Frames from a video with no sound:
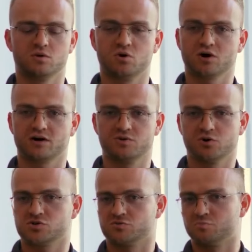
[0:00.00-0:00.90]
Or are you
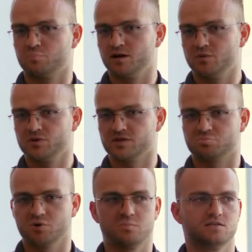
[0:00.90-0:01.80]
also familiar with the
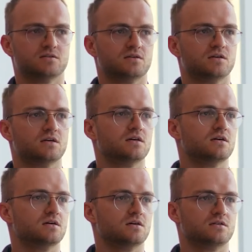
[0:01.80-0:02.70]
problem that
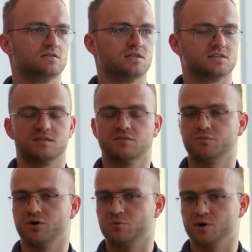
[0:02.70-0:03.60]
the
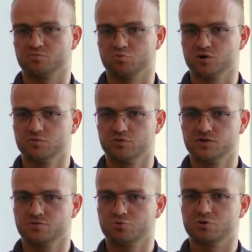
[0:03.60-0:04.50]
follow-up work for the
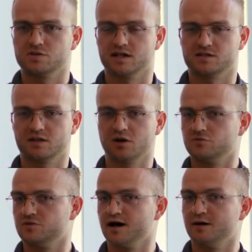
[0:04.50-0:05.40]
tour takes a lot
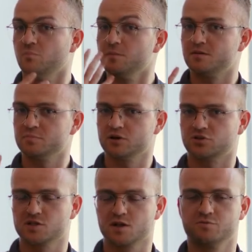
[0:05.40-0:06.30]
of time
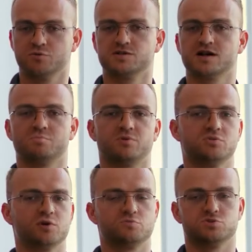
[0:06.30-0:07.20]
because, for example,
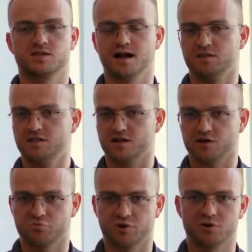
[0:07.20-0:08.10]
you have to scan the
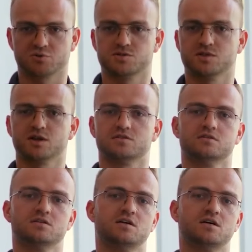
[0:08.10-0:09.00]
delivery notes
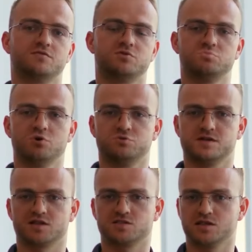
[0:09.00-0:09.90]
because you have to
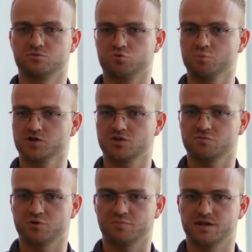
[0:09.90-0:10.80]
process the information
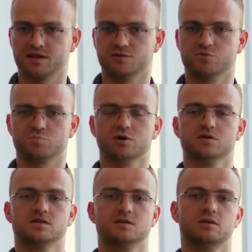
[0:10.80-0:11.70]
from the delivery
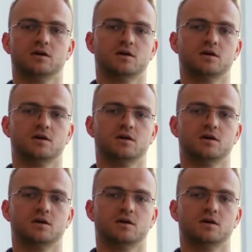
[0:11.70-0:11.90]
person,